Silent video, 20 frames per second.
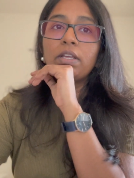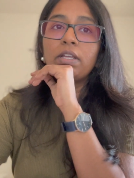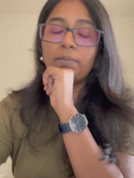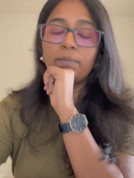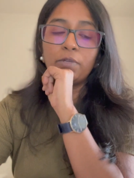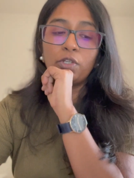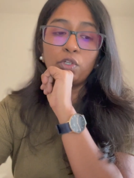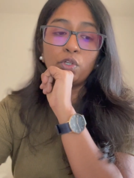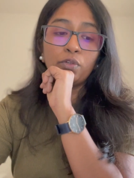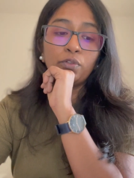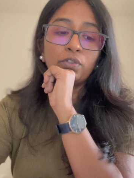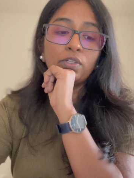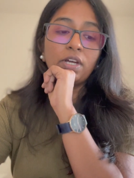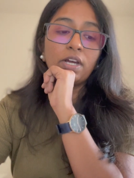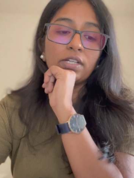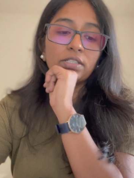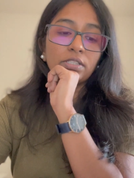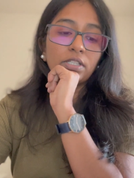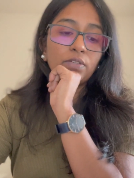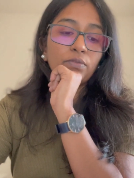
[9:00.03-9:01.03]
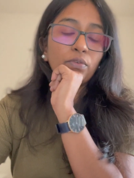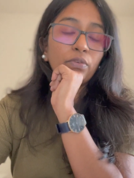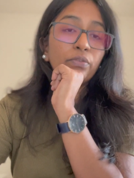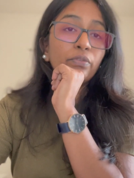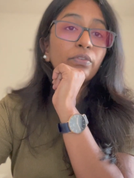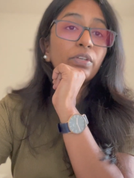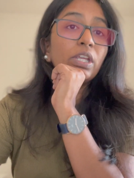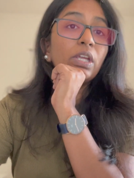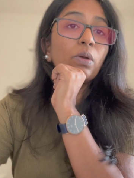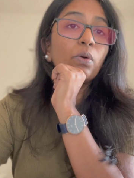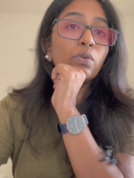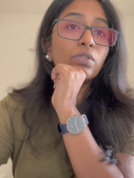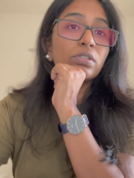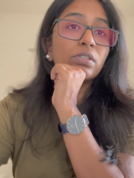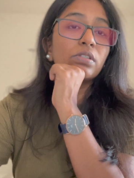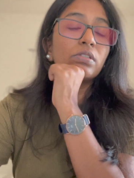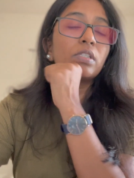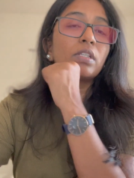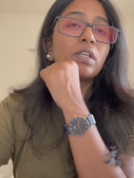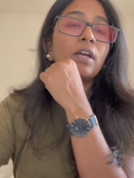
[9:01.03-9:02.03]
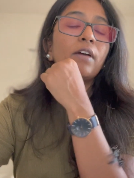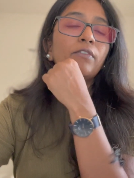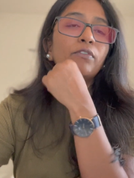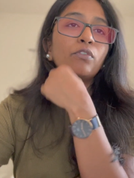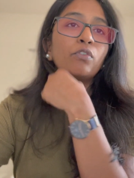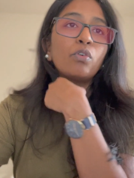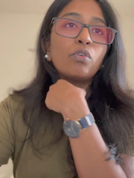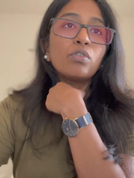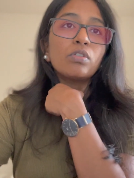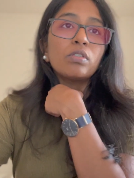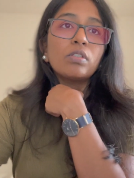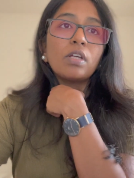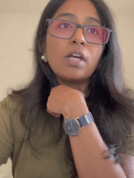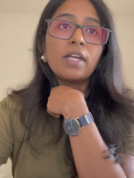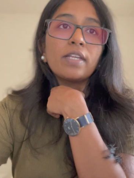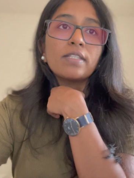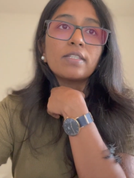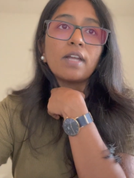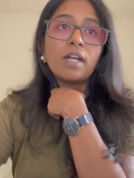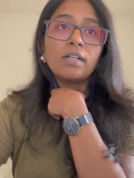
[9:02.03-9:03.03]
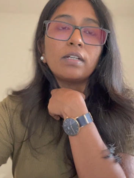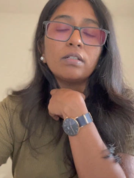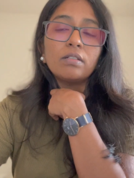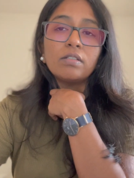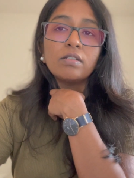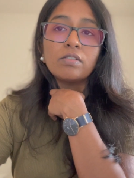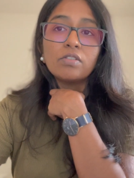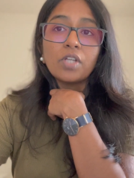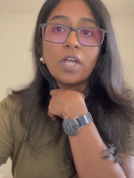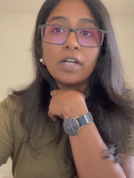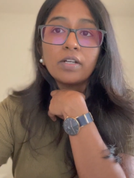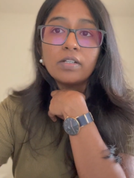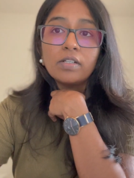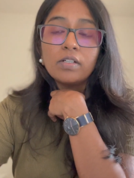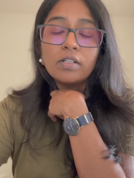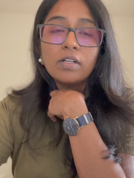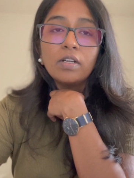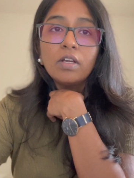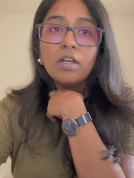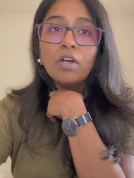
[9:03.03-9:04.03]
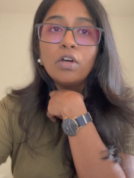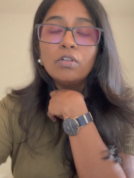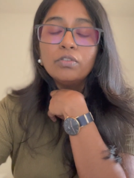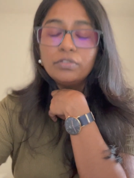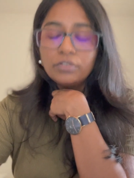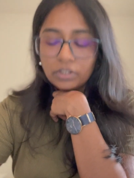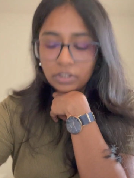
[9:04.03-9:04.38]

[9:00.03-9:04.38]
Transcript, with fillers: And many of you are asking for free courses. Of course, I started this channel for